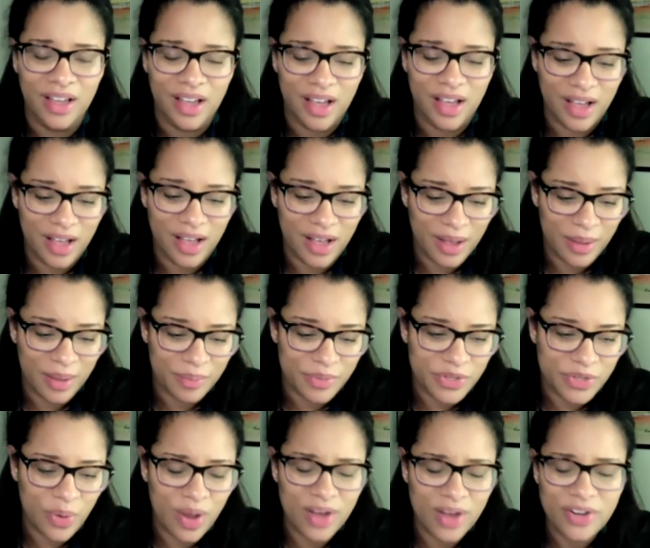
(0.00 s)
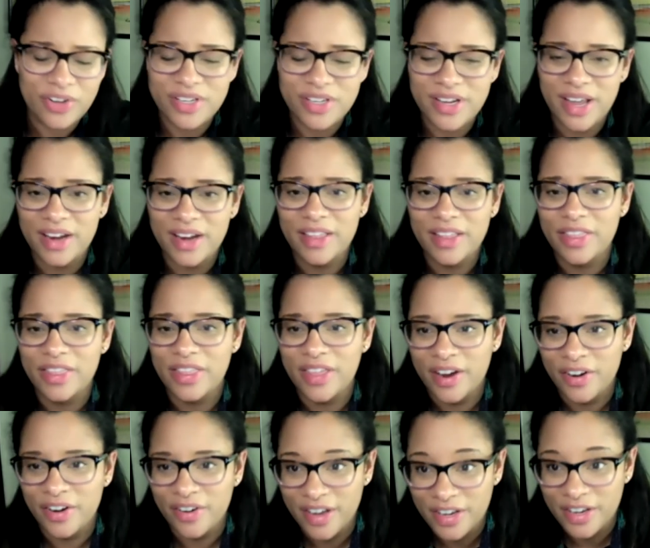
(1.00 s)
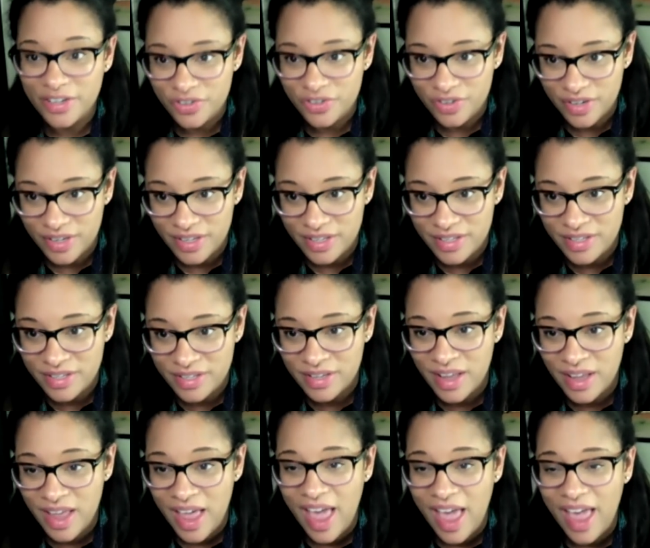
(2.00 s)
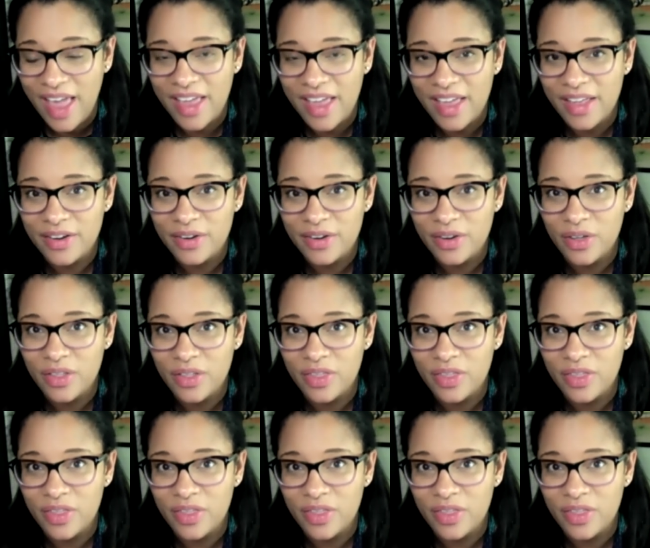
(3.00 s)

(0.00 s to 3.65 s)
Um, so understanding their interests and